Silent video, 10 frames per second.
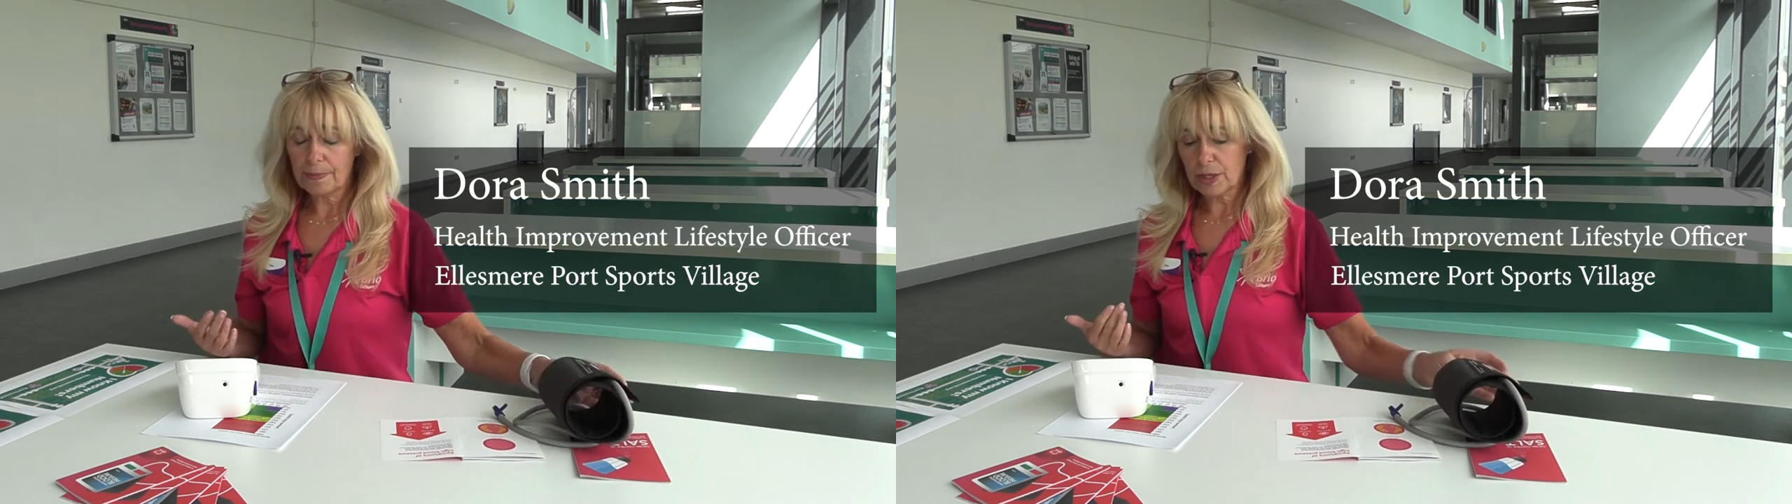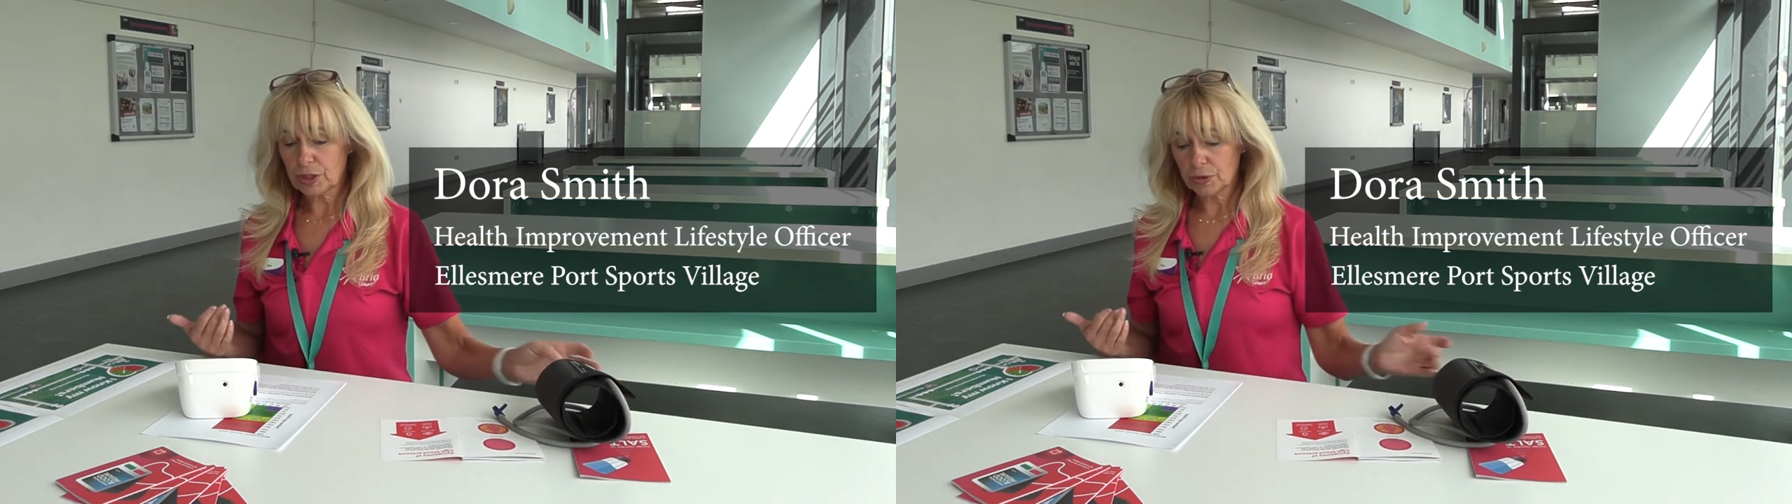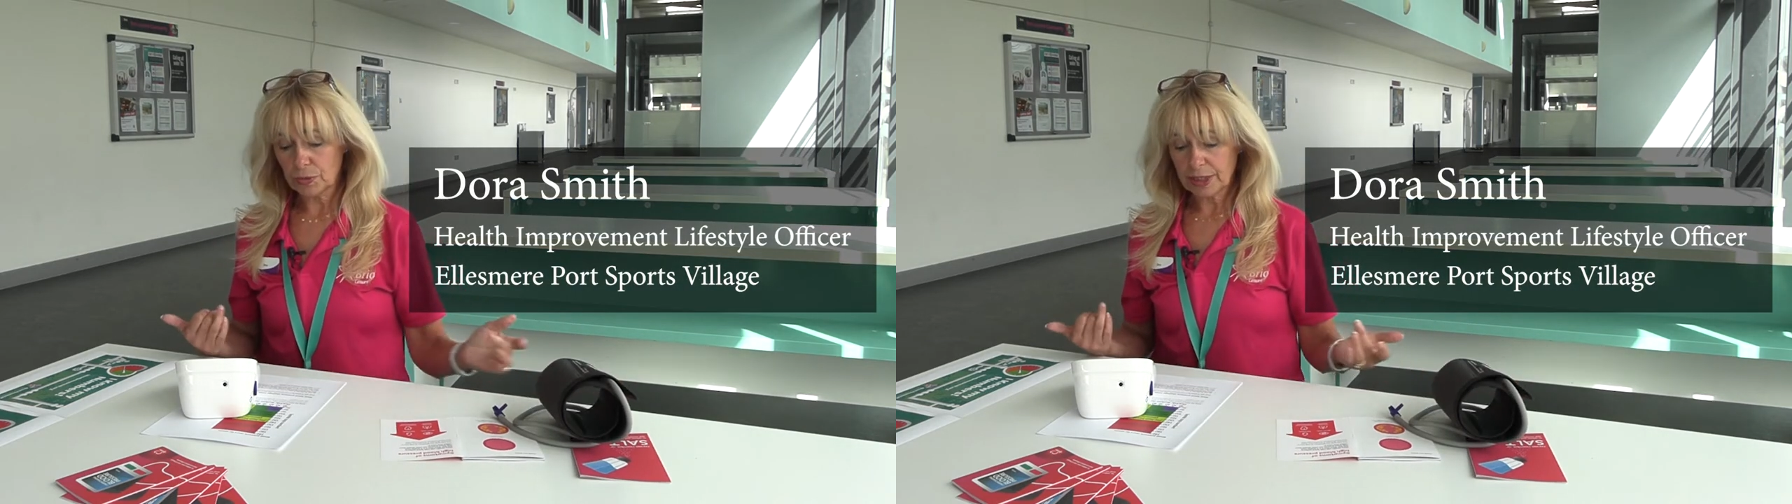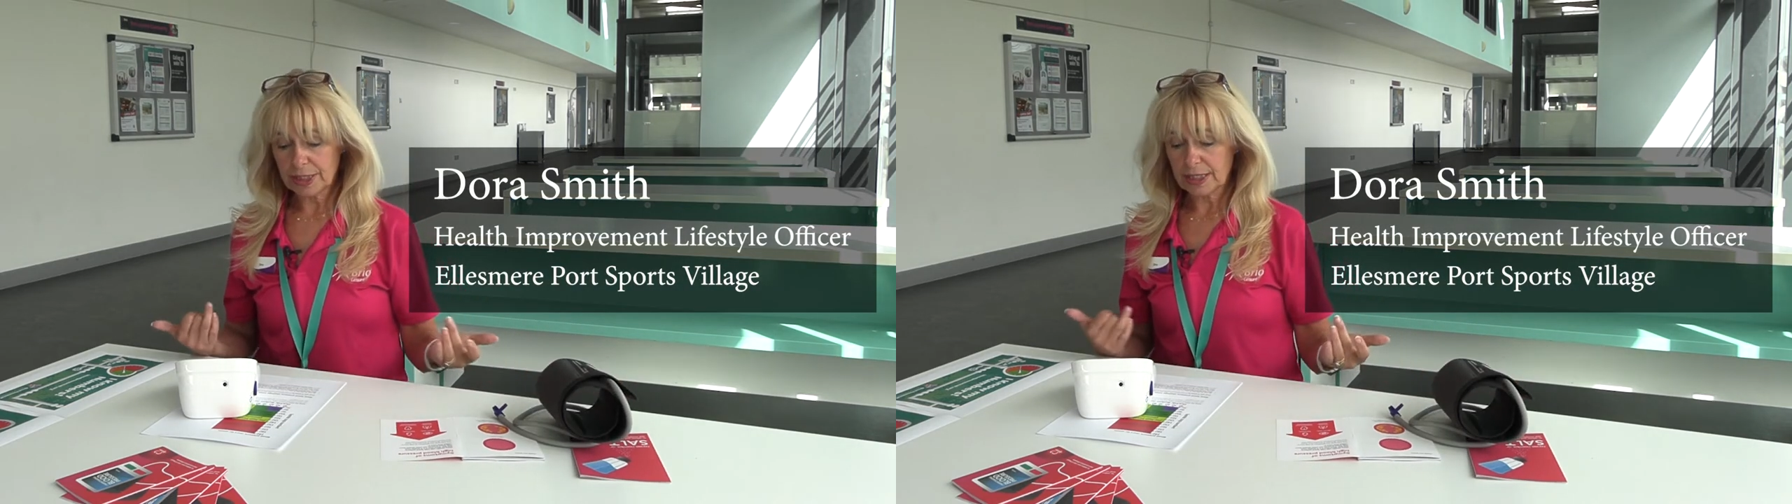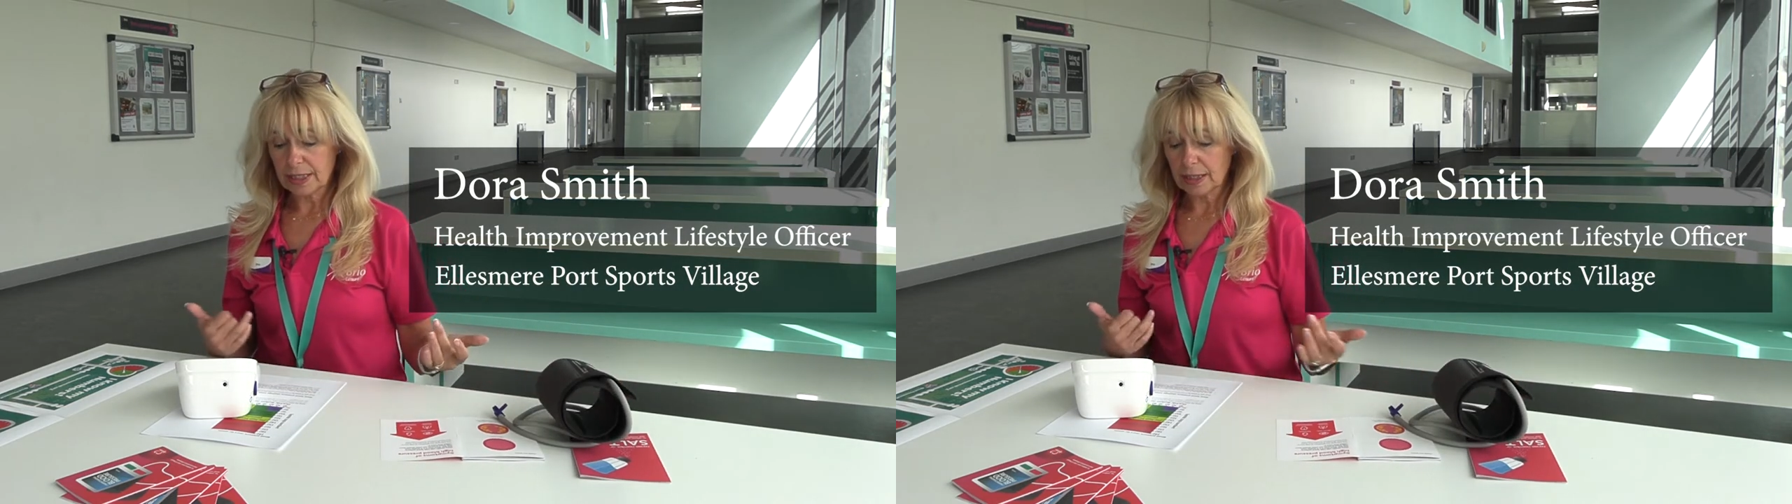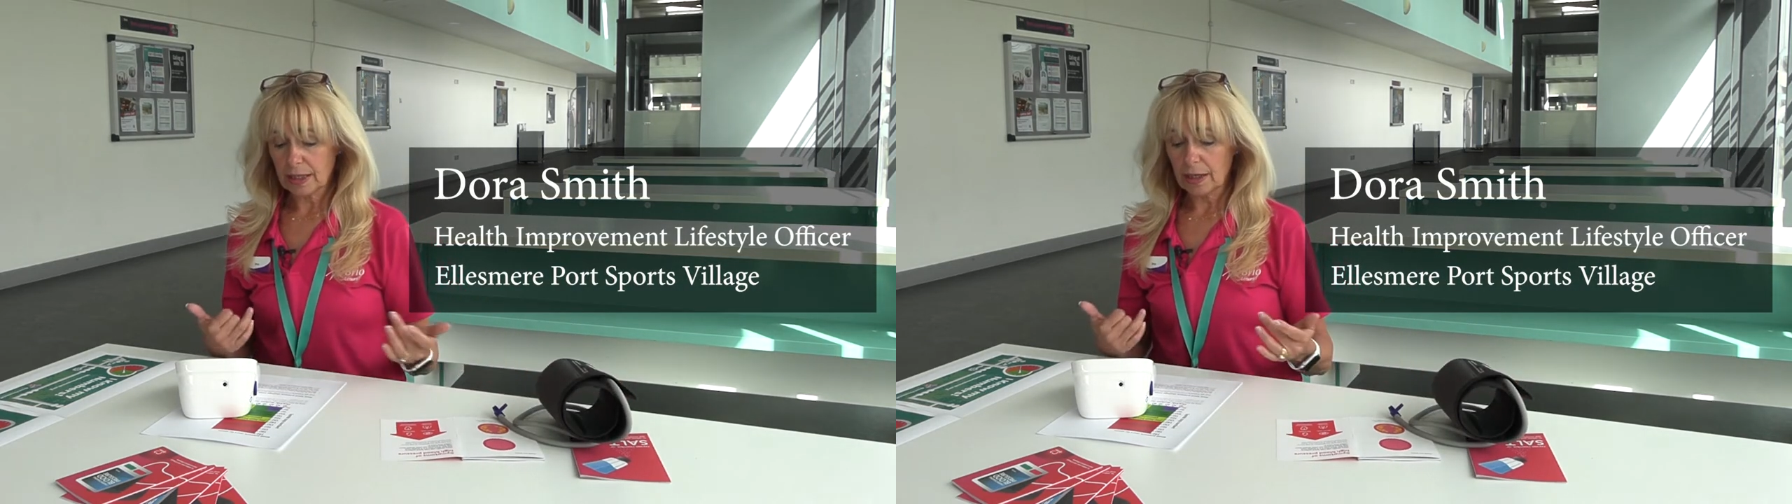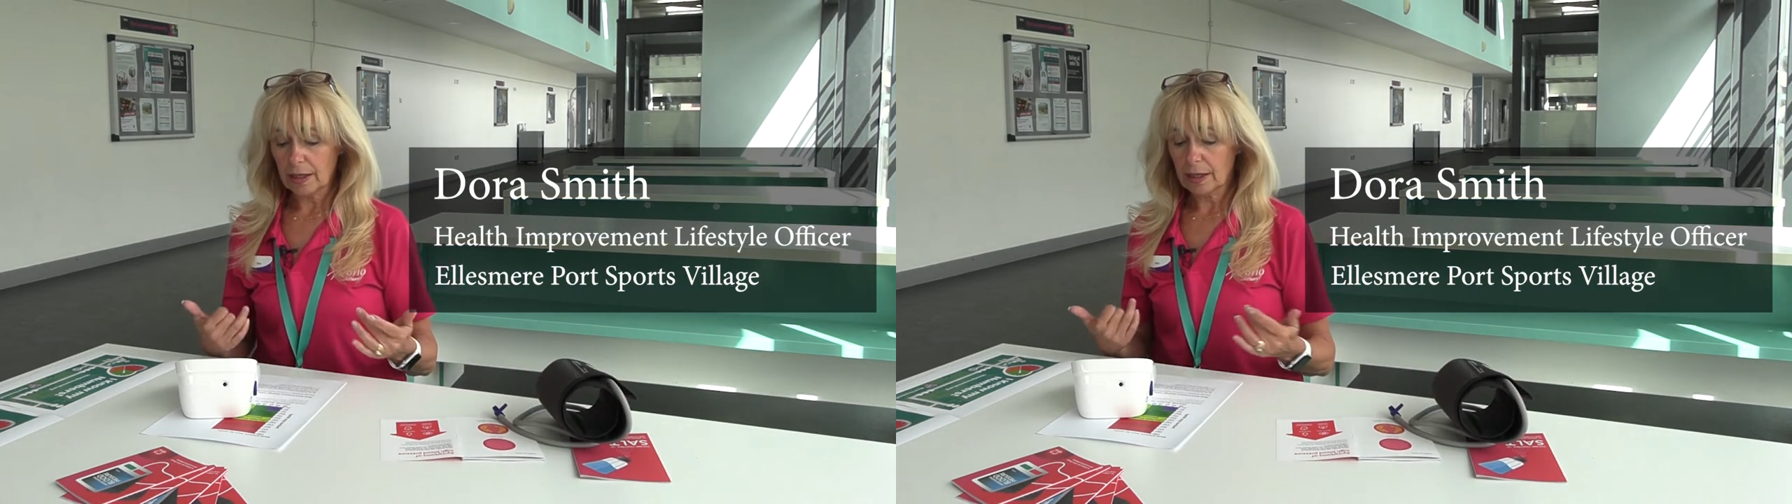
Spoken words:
pressure reading,